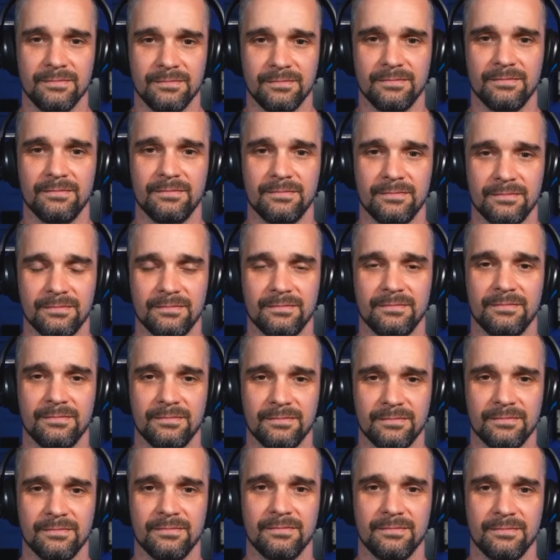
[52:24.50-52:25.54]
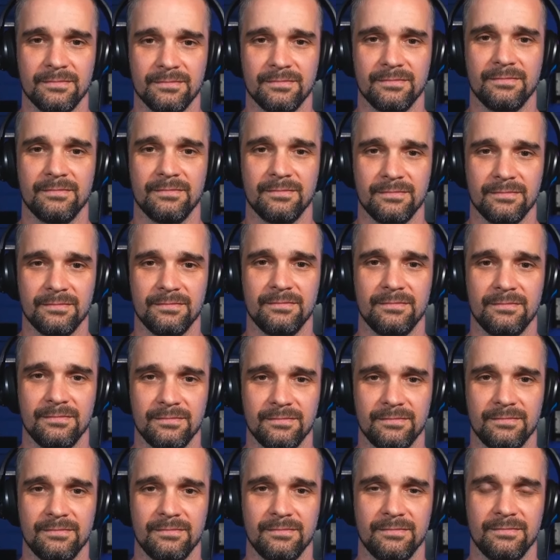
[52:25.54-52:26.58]

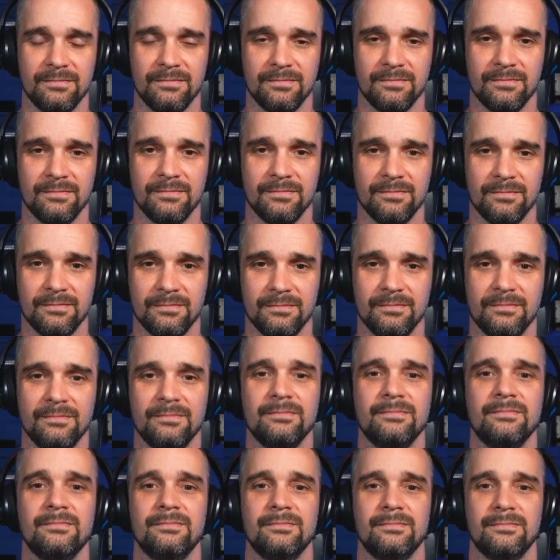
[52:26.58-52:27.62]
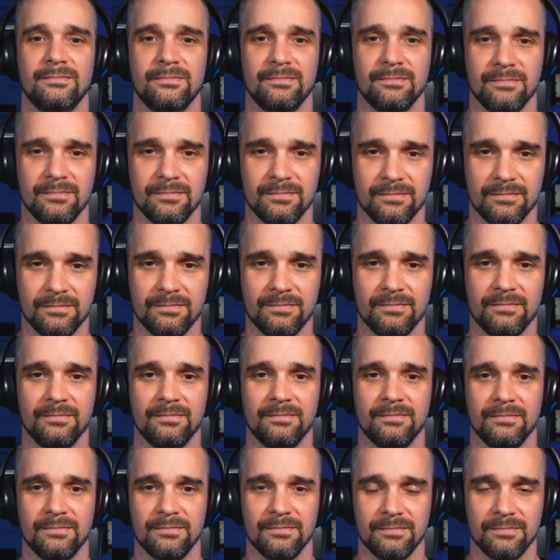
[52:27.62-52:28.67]

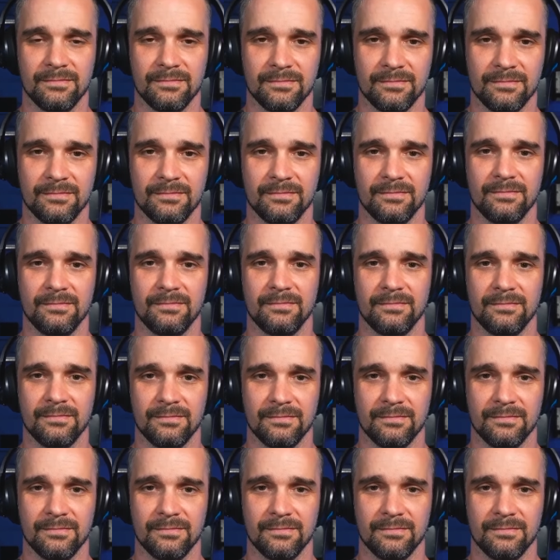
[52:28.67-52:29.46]
(not speaking)